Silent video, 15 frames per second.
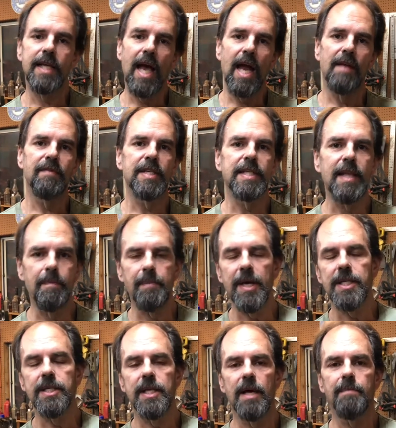kind of a
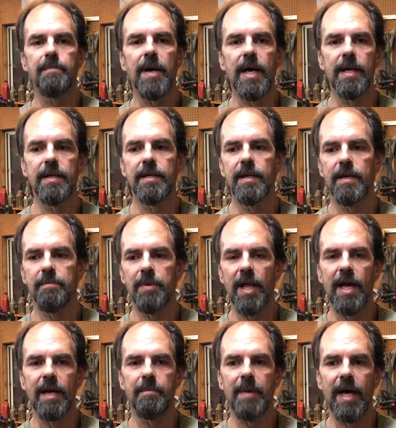step-by-step on
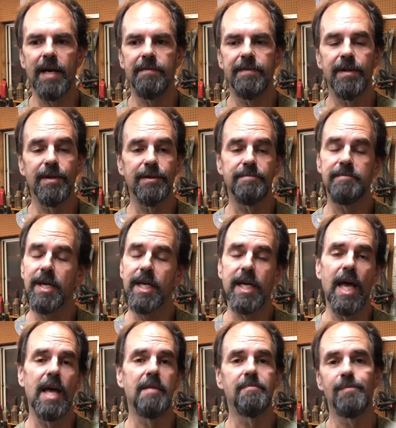applying body filler.
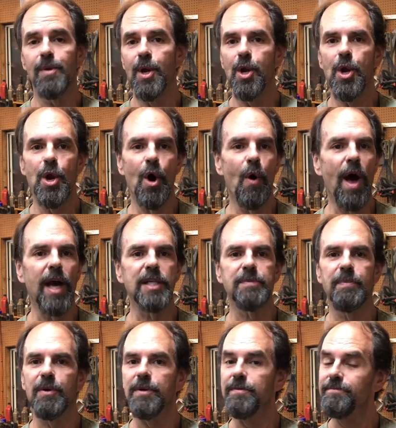Again, no
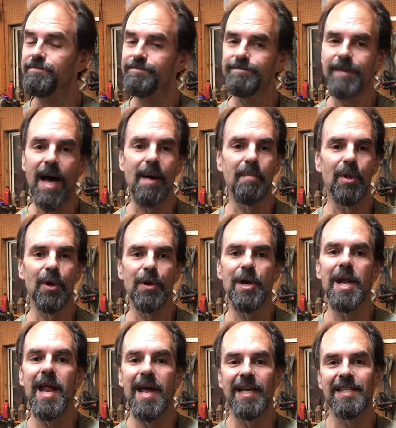expert. I'm learning
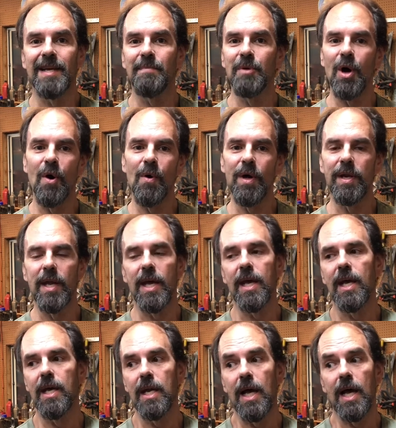as I'm going,
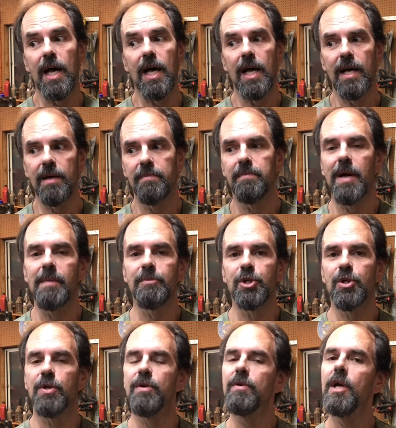and I, I'm
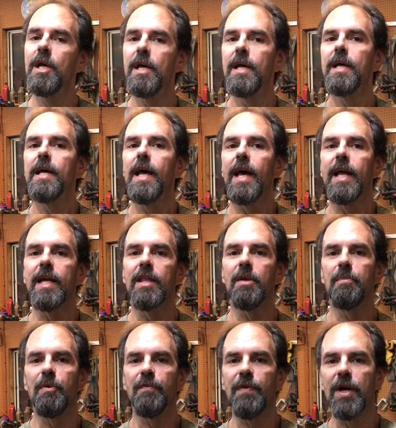sure any of the
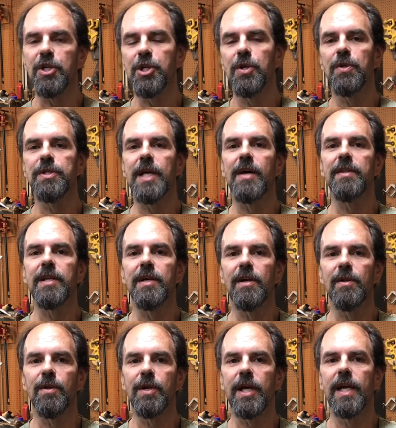professionals out there are
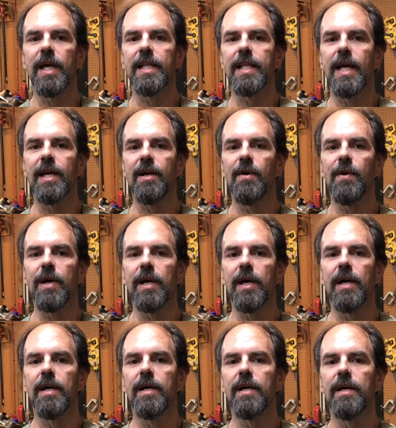looking at that going,
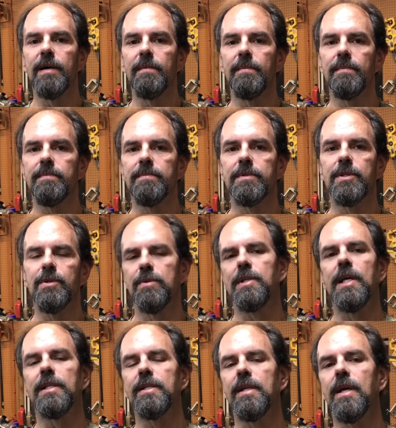um, dude,
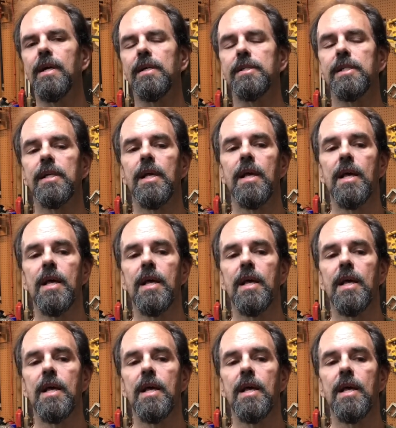that sucks.